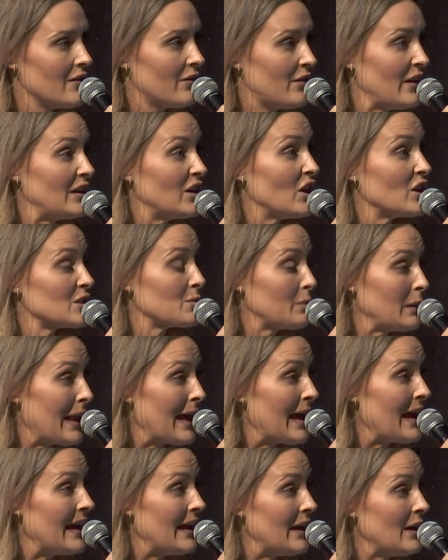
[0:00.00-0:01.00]
feedlots
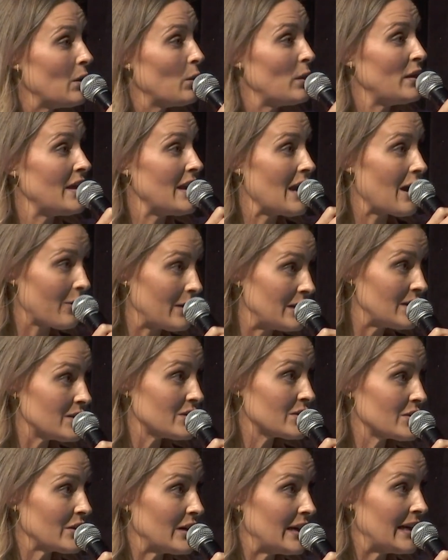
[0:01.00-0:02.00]
play within our
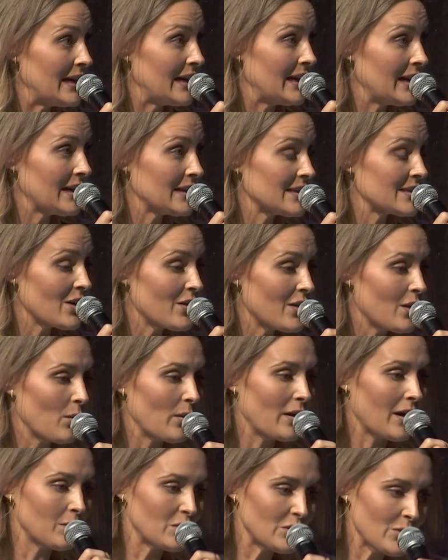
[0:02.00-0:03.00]
industry, so that
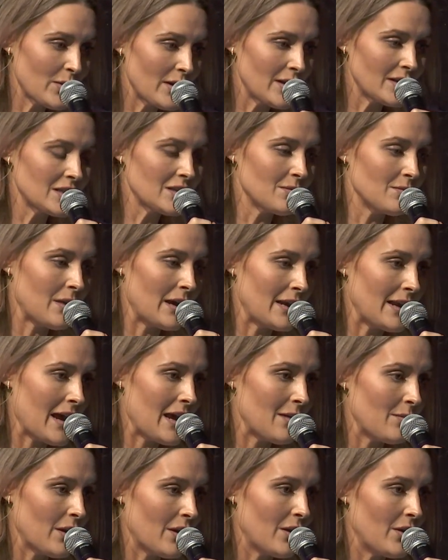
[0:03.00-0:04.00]
when I'm talking to my
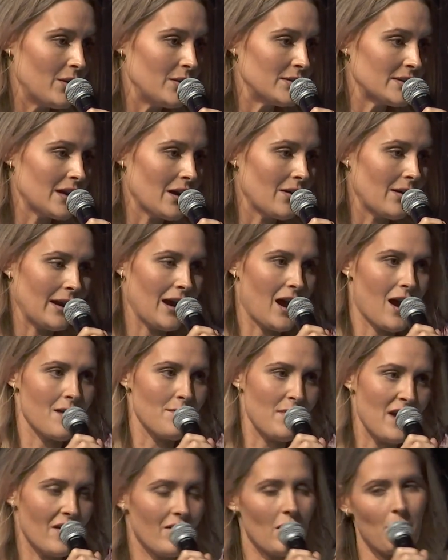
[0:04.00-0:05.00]
neighbour who's going,
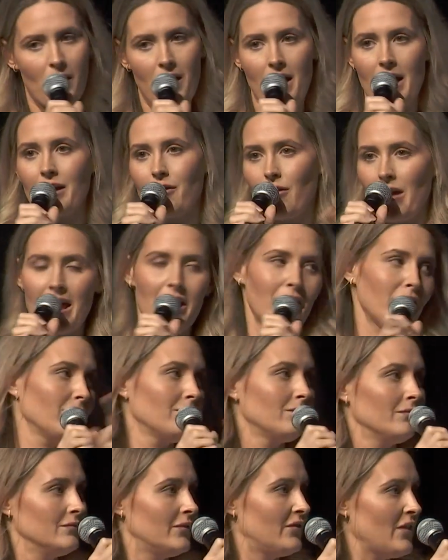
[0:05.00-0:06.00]
I'm never buying
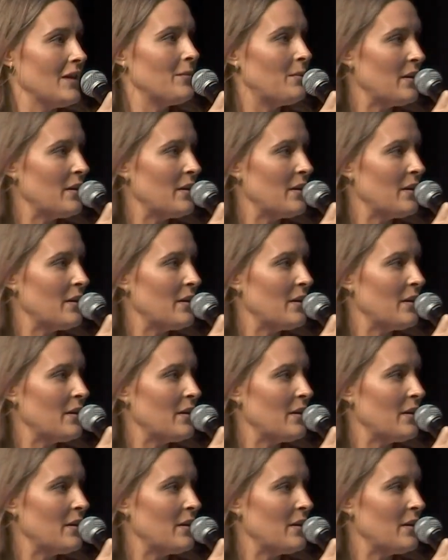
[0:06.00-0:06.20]
grain-fed